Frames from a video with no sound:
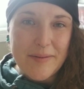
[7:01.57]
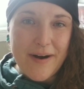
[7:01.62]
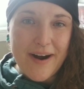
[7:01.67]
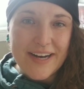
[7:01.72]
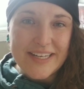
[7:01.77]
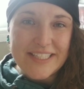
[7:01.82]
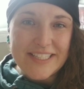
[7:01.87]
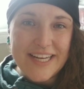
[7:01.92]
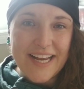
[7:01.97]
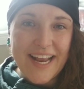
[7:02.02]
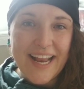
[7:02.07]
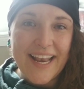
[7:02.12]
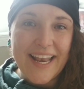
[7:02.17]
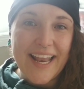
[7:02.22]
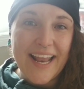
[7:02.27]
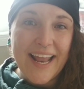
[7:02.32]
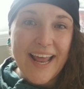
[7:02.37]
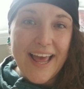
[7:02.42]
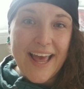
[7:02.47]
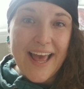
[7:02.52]
are to watch it.
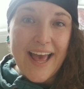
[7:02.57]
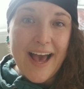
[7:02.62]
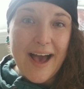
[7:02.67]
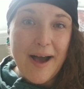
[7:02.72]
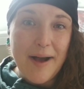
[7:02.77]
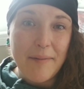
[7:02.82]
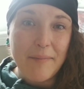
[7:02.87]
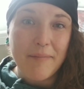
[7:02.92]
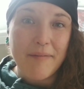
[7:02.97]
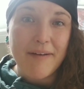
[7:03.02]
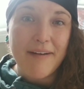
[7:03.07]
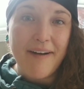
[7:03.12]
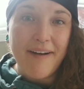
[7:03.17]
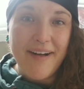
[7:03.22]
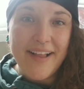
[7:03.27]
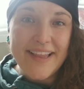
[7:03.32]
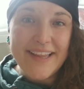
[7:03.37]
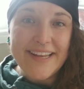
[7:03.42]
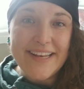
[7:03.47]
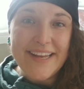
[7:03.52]
I'm
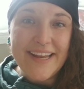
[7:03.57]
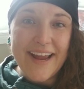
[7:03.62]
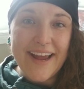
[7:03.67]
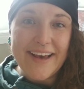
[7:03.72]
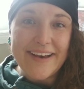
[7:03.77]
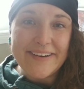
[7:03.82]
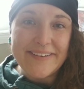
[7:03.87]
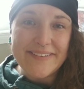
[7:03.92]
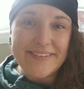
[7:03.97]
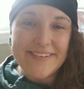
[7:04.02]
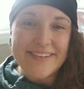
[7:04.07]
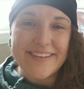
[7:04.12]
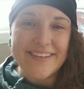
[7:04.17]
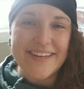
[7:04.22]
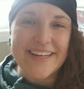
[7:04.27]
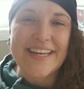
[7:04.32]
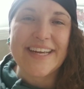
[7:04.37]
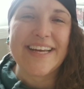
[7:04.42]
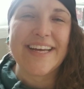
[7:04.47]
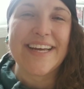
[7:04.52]
calling you
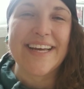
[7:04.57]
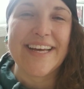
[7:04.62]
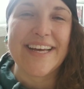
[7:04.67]
out.